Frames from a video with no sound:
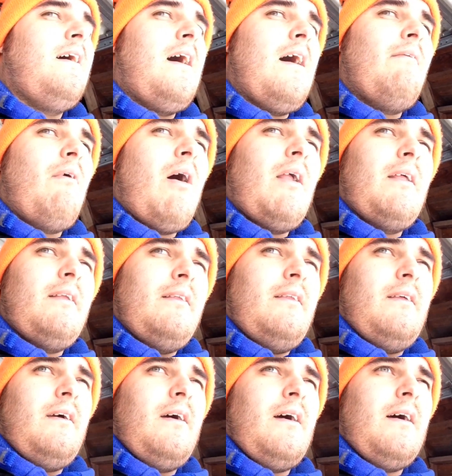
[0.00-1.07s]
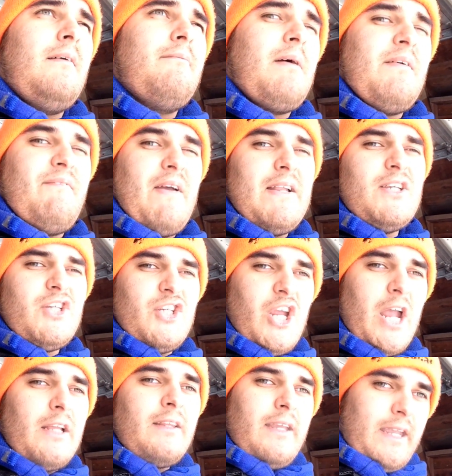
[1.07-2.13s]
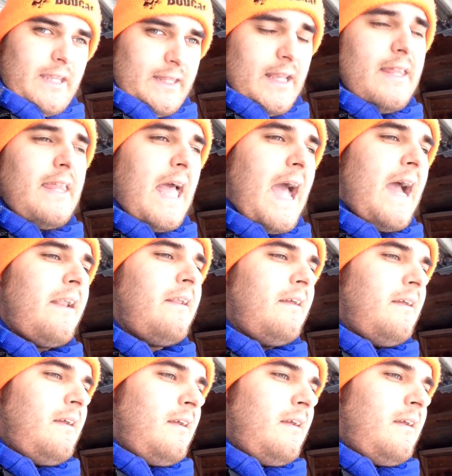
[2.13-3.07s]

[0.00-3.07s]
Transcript: I wanted uh, my vents checked. He did that.